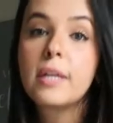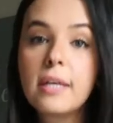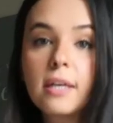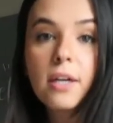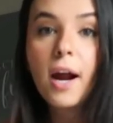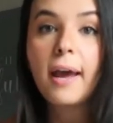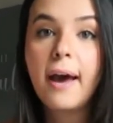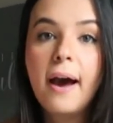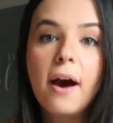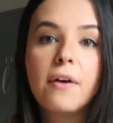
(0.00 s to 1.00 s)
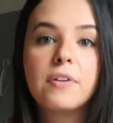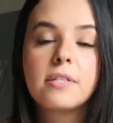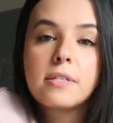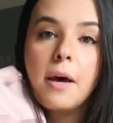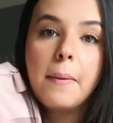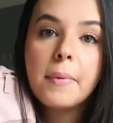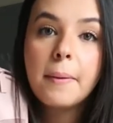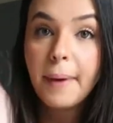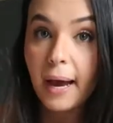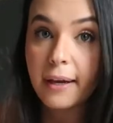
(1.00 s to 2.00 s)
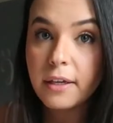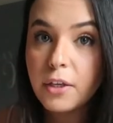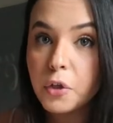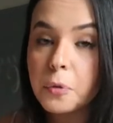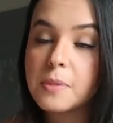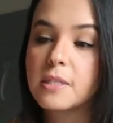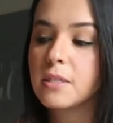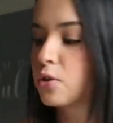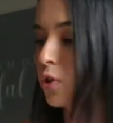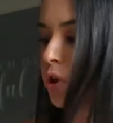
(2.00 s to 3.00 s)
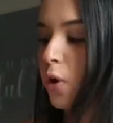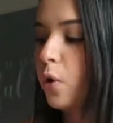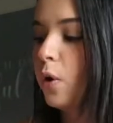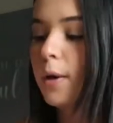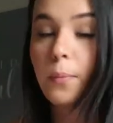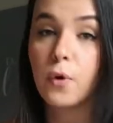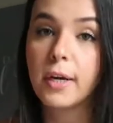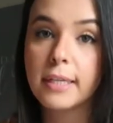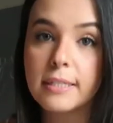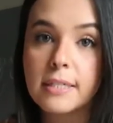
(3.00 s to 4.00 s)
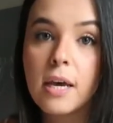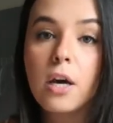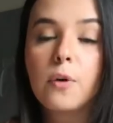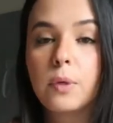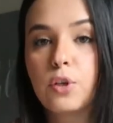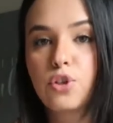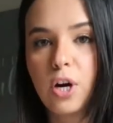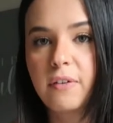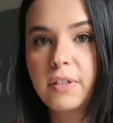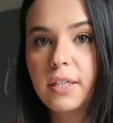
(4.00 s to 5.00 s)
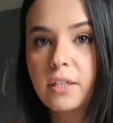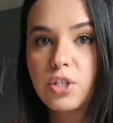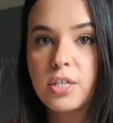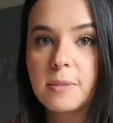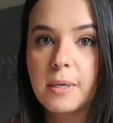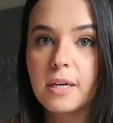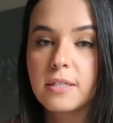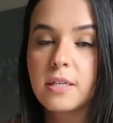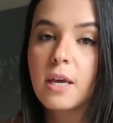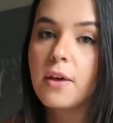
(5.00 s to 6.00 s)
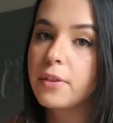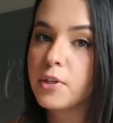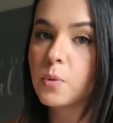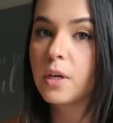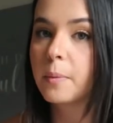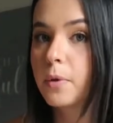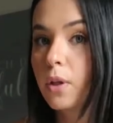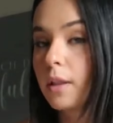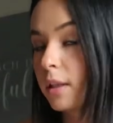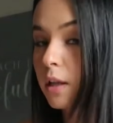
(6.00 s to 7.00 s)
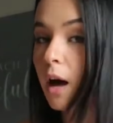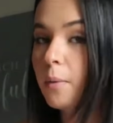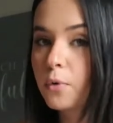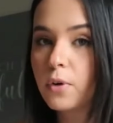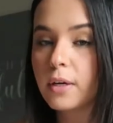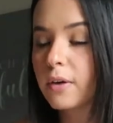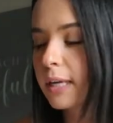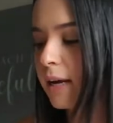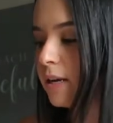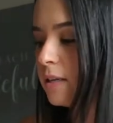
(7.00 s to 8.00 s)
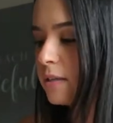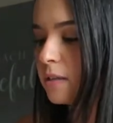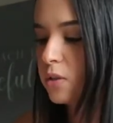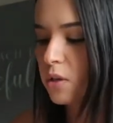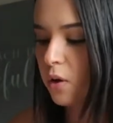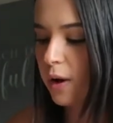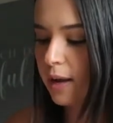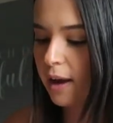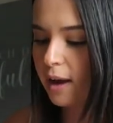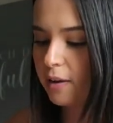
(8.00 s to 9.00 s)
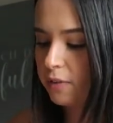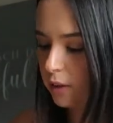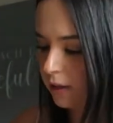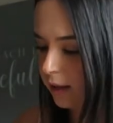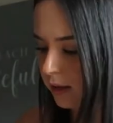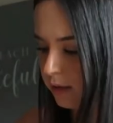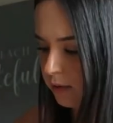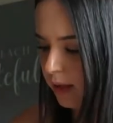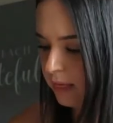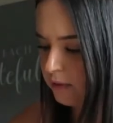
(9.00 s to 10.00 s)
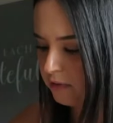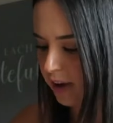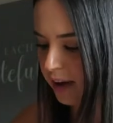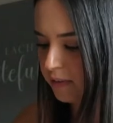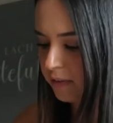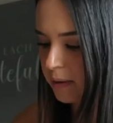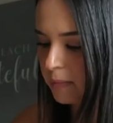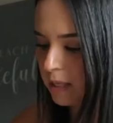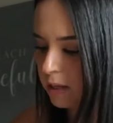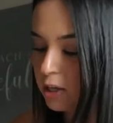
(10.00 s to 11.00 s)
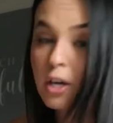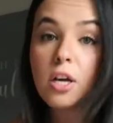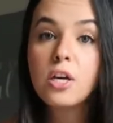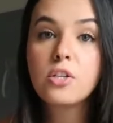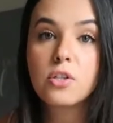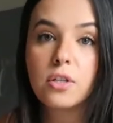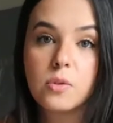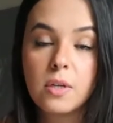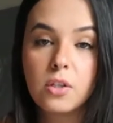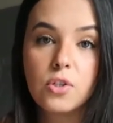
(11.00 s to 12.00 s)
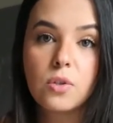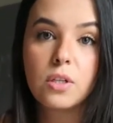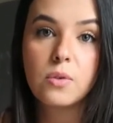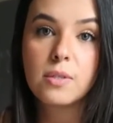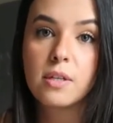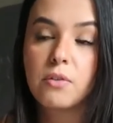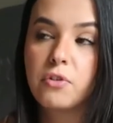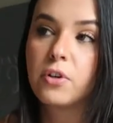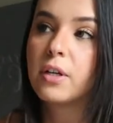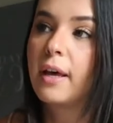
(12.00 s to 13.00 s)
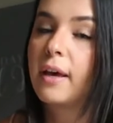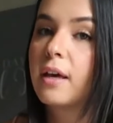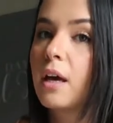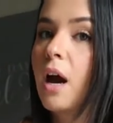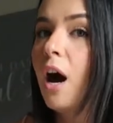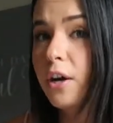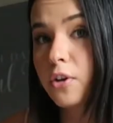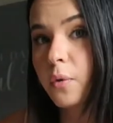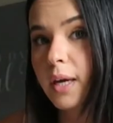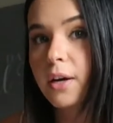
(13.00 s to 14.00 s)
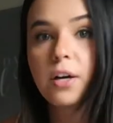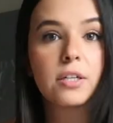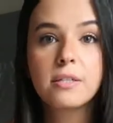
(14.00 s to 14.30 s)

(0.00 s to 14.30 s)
in here i have some packing cubes these are so important when you're traveling just because these will keep you a lot more organized so i have like i think five of them here so this one i usually use it for like underwear